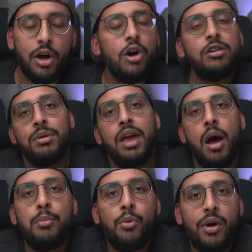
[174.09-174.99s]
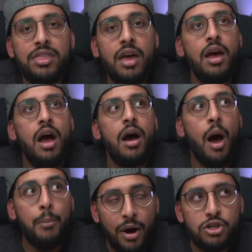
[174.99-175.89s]
to hook me up with
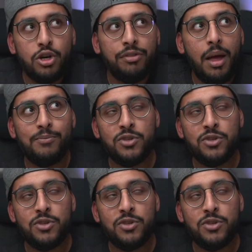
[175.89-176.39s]
a bunch of them.